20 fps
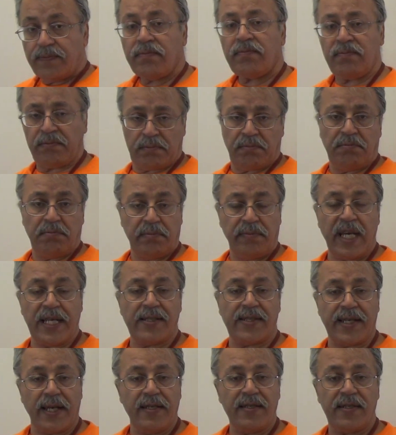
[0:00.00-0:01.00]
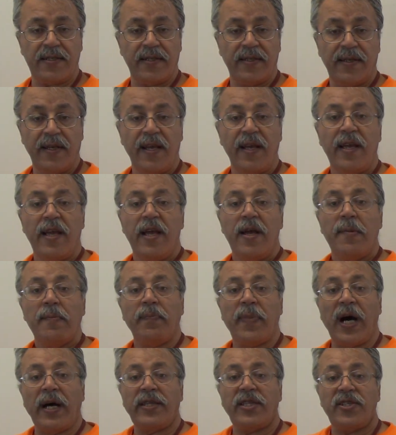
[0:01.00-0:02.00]
Makes sense.
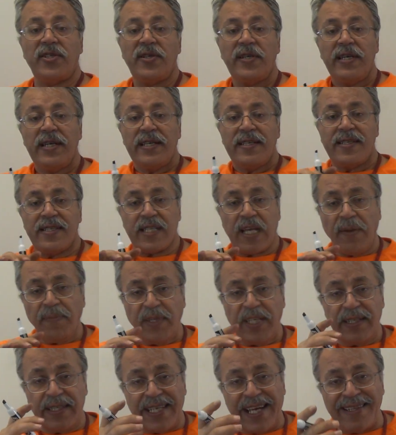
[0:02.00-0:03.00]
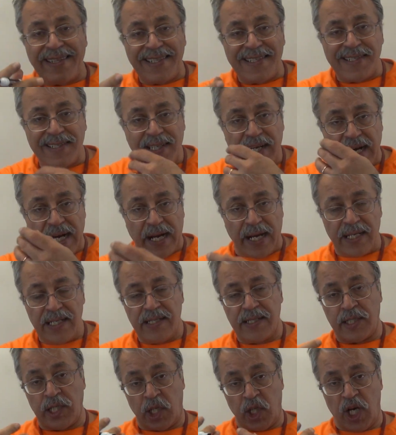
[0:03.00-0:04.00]
But something that
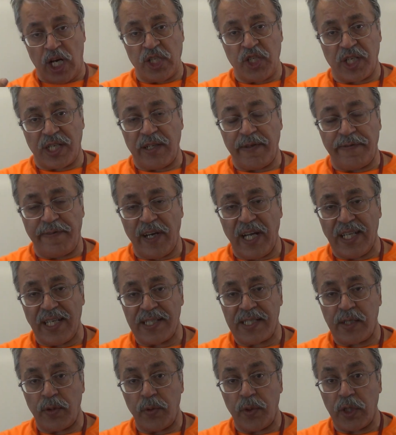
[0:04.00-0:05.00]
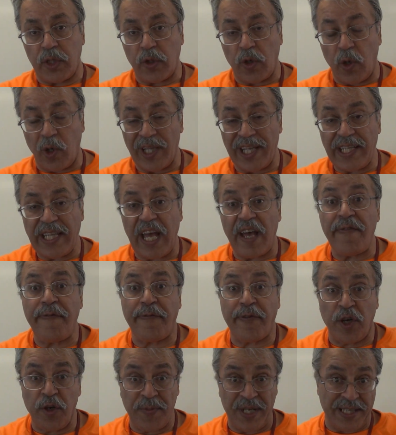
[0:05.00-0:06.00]
disguises the logical fallacy, we call it
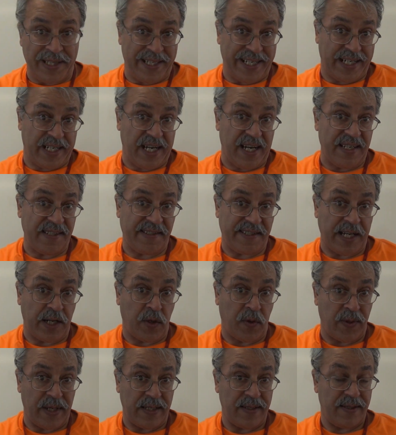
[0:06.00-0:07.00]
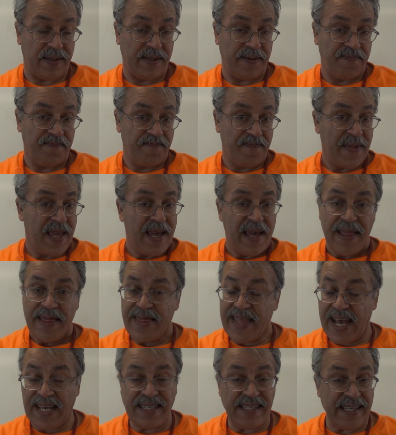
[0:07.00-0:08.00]
affirming the consequence.
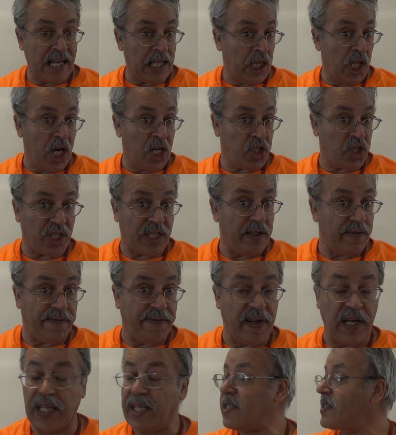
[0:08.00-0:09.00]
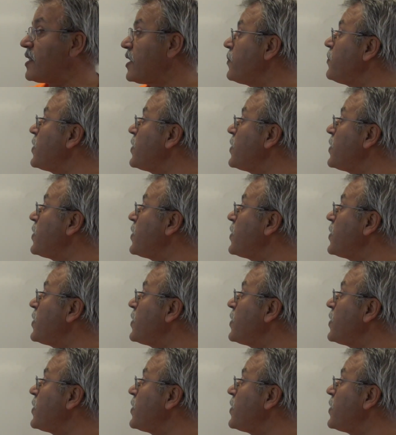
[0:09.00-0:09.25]
That's a logical fallacy.